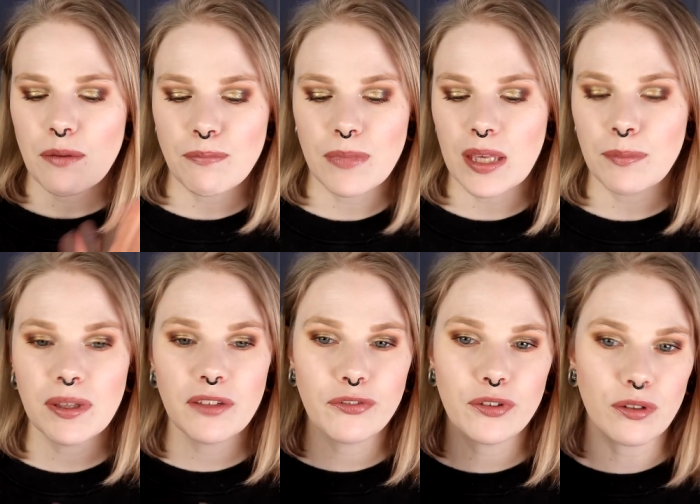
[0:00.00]

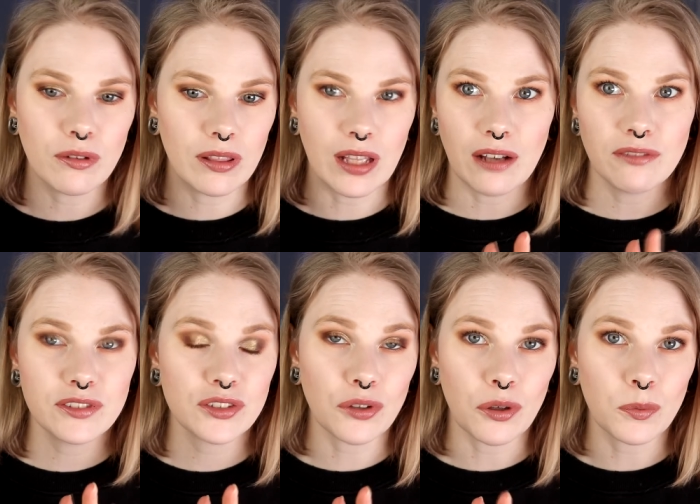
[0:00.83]
Maybe if you love
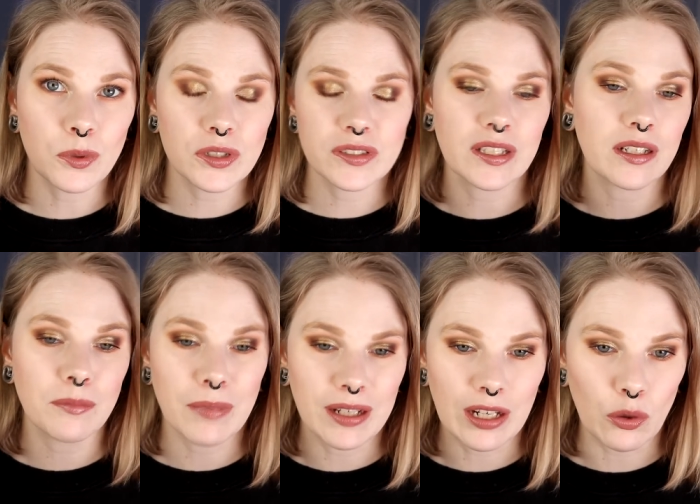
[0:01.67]
Star Wars and
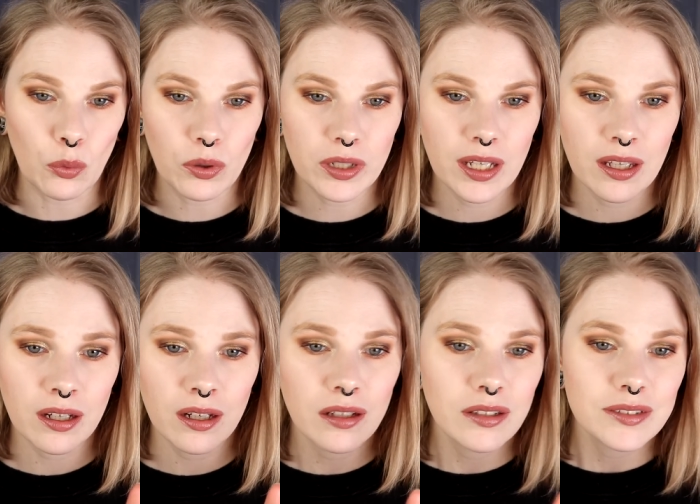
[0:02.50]

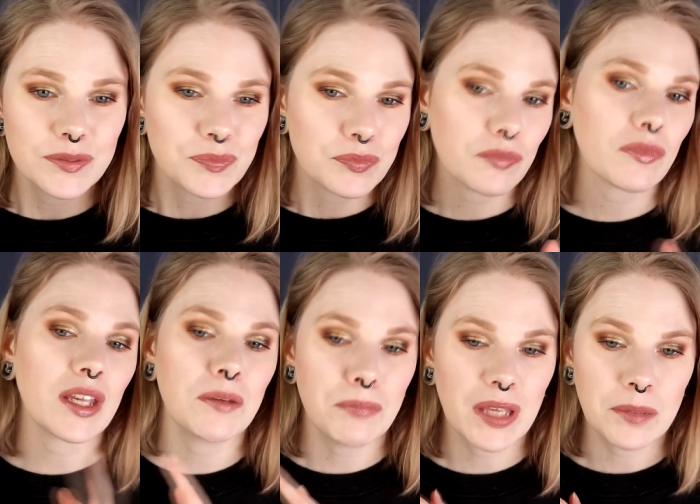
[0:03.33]
Mandalorian
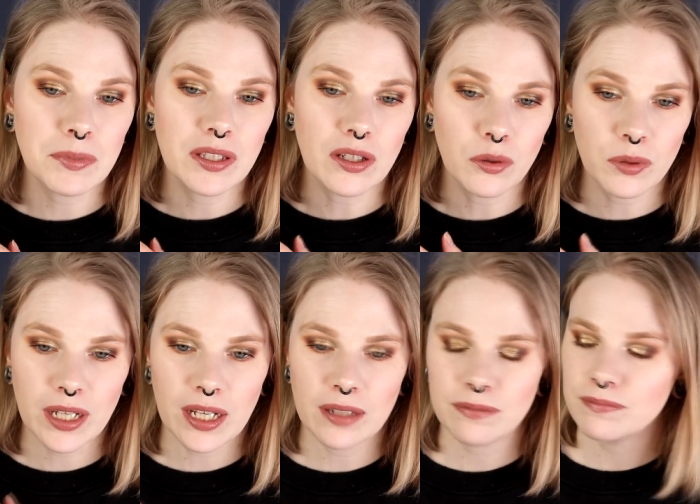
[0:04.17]
and Baby
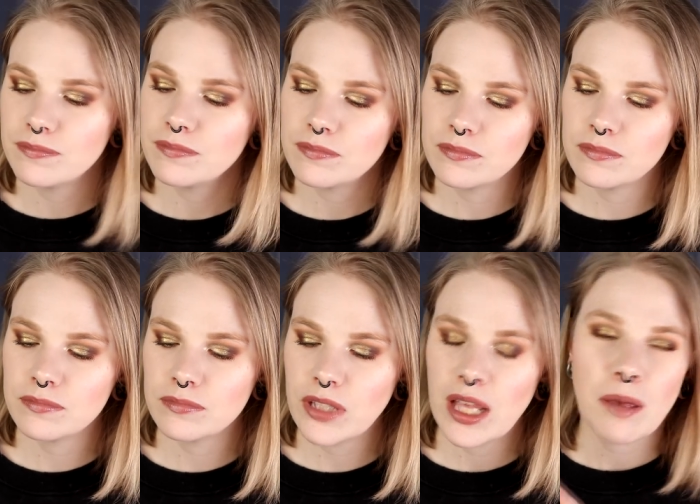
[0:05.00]
Yoda,
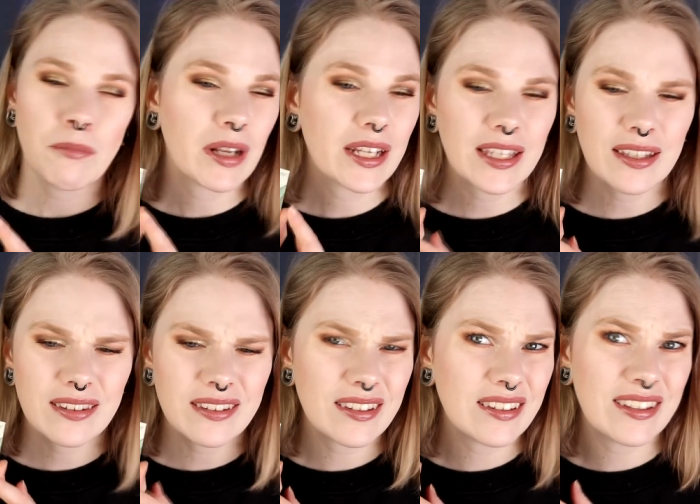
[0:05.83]
but I
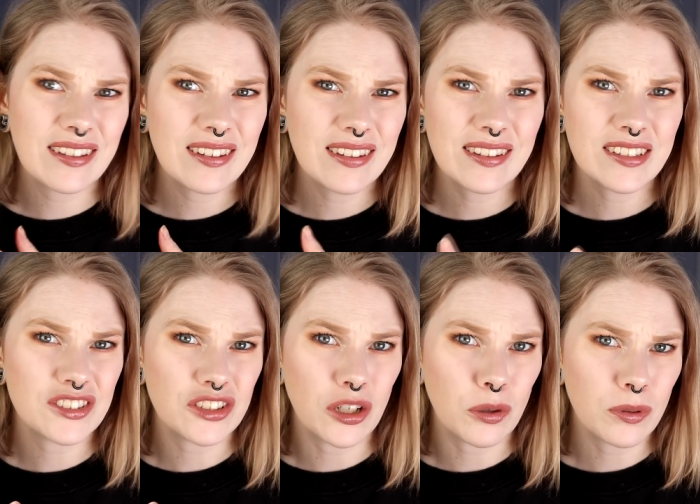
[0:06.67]
guess this
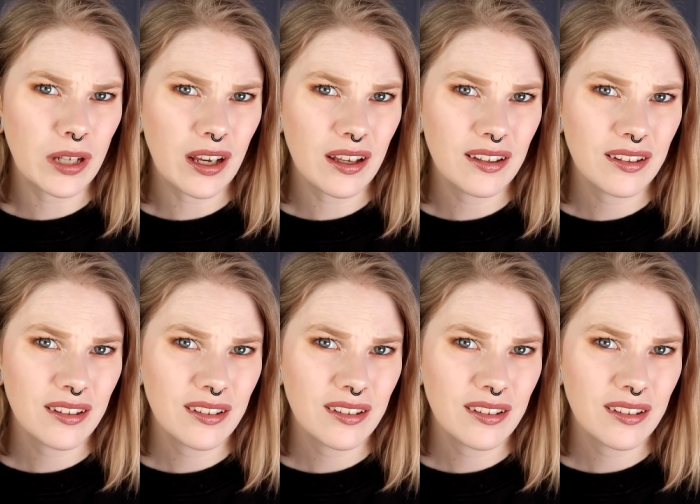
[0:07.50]
isn't Yoda.